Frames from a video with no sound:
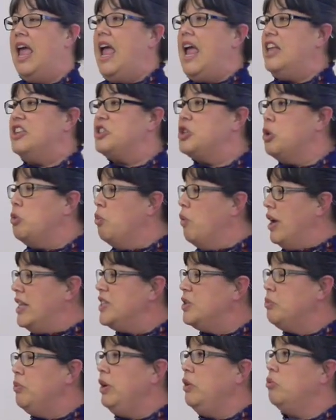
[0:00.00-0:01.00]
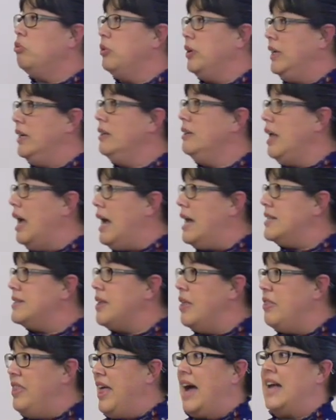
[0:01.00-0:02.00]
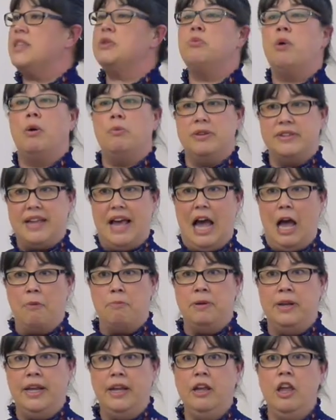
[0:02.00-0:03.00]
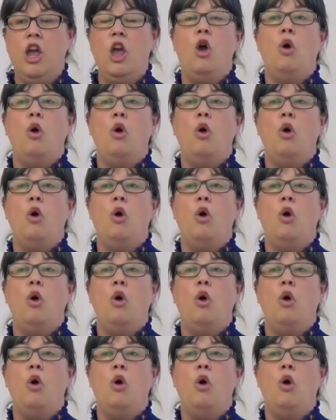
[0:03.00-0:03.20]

And so once we realized that that's what was happening,